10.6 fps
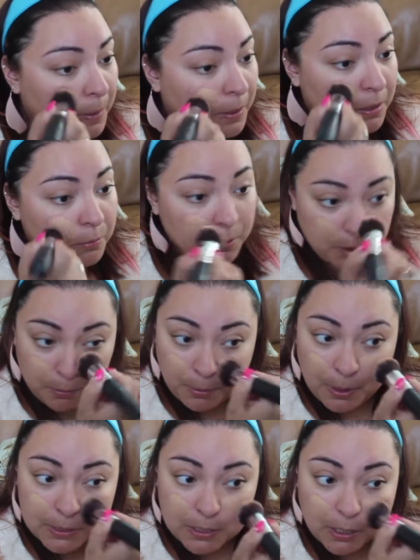And then we're going to
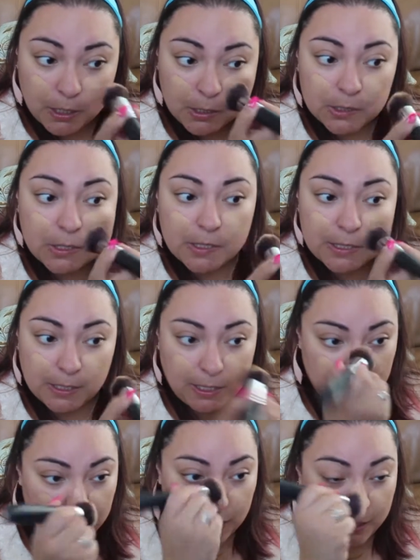press it onto the
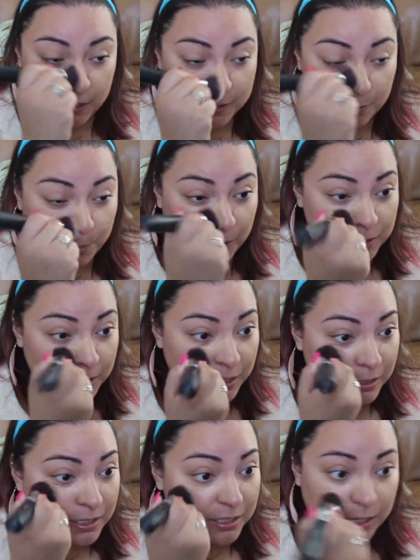skin. I like to press it
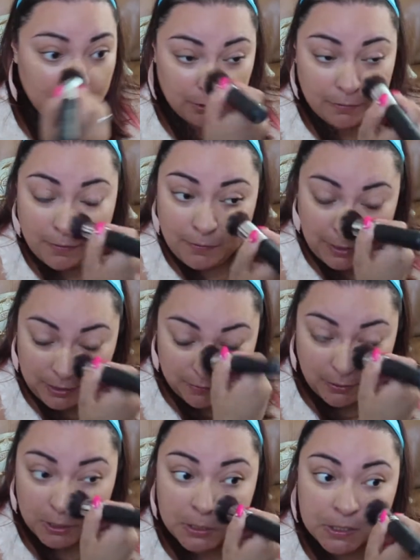in the center of the face
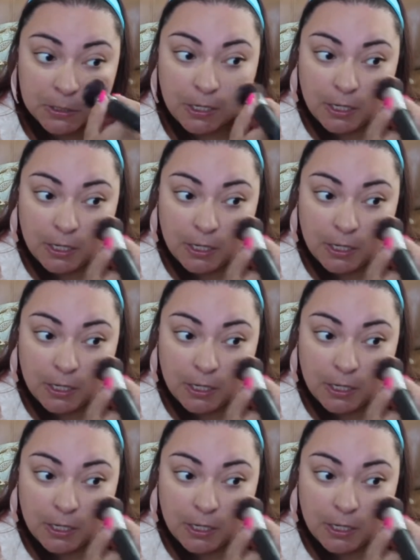first